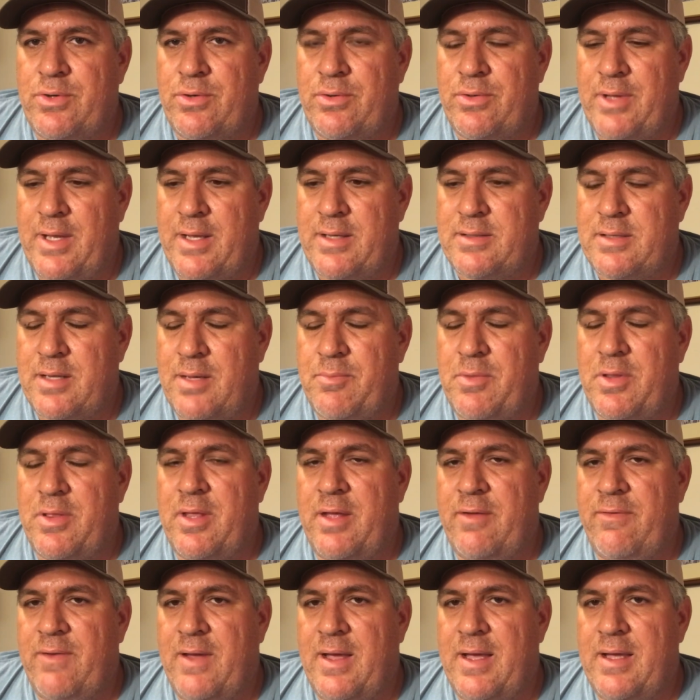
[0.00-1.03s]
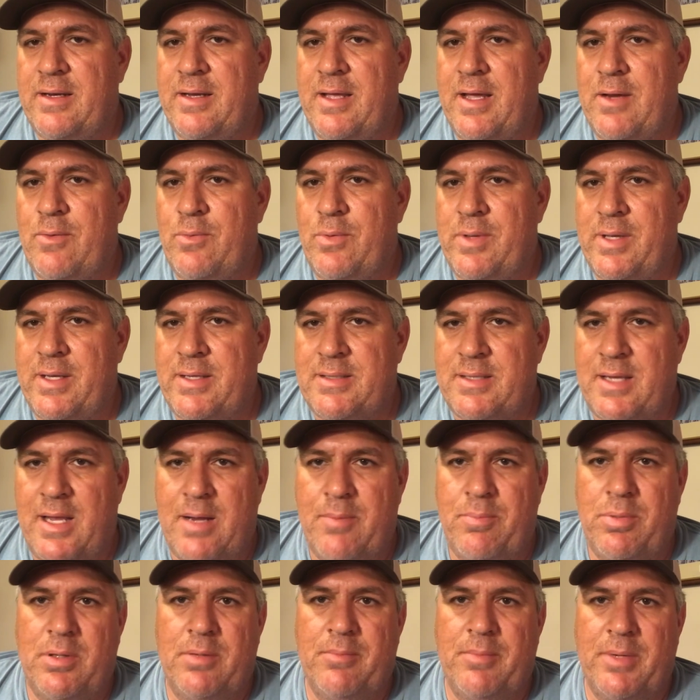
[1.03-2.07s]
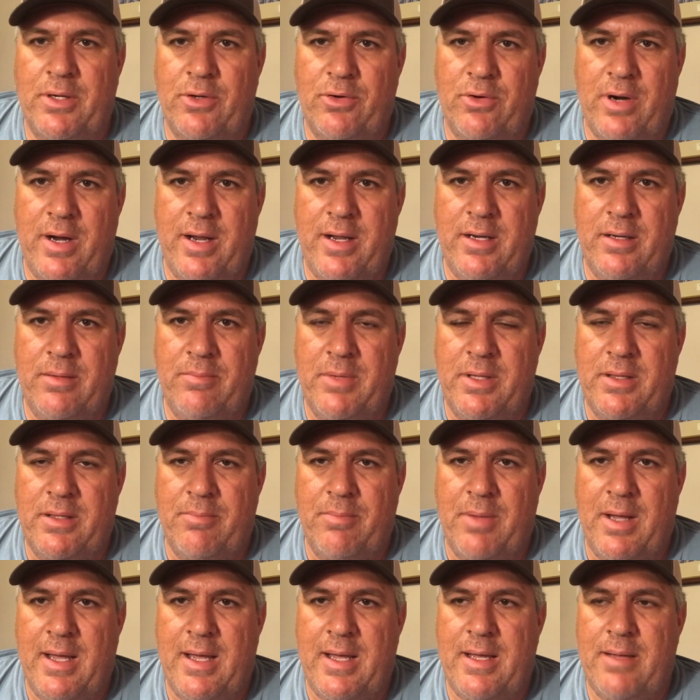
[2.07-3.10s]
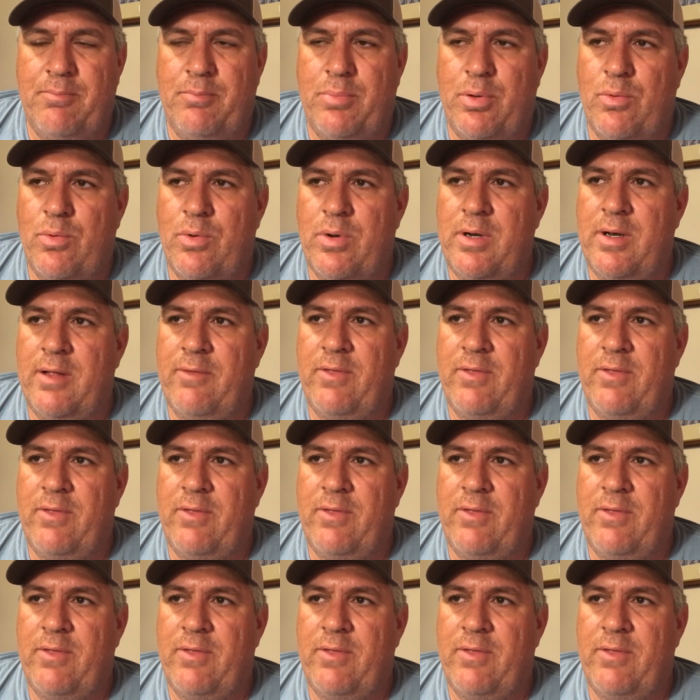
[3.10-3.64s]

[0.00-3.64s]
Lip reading: that's something they find out when they sample them and grade them at the buying point.